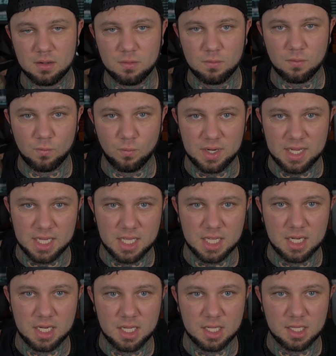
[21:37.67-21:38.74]

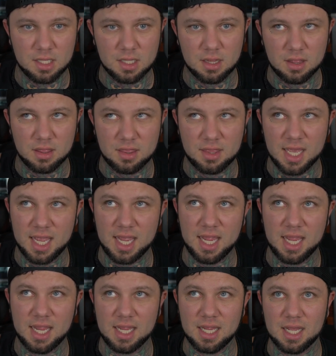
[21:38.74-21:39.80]
when
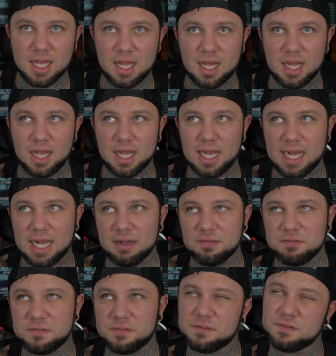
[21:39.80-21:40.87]
they have
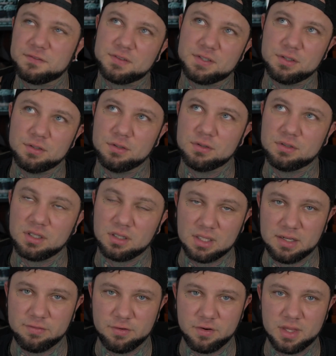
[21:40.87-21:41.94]
to
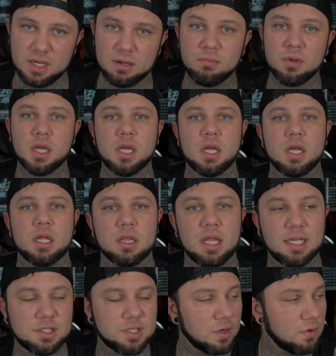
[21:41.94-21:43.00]
deliver them.
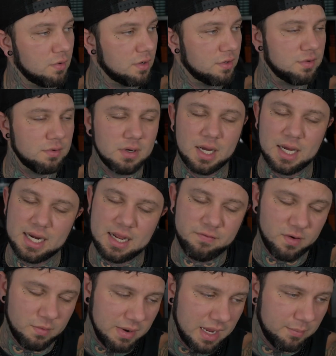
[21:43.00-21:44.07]
Do not
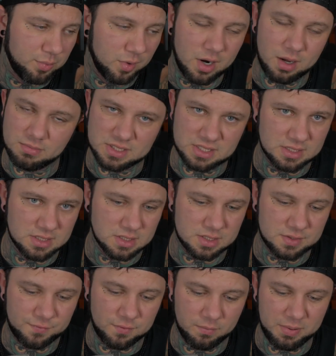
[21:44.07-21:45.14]
ever make
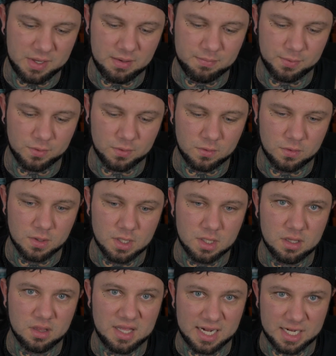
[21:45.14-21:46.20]
promises for people
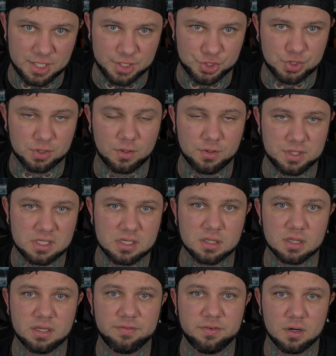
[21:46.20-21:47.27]
that control the
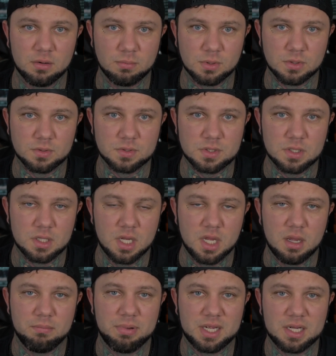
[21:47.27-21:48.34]
deliverables.
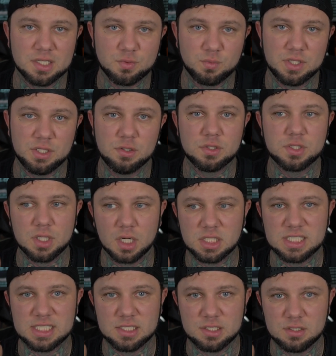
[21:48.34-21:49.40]
Because when you start
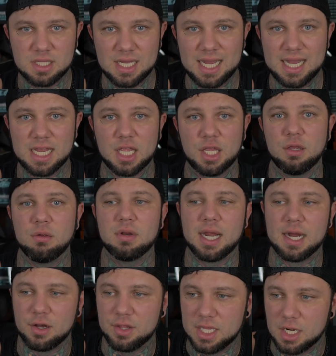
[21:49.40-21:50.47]
to do that, you
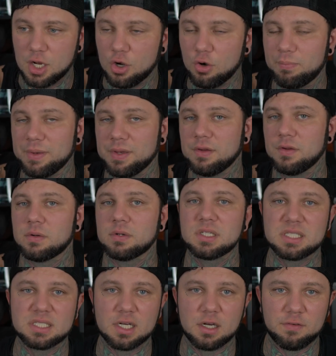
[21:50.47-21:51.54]
now then open
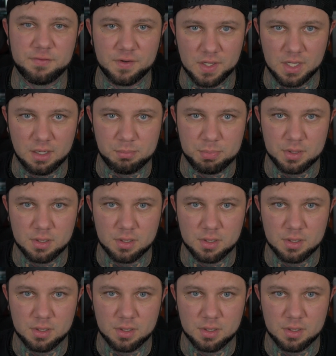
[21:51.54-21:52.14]
yourself up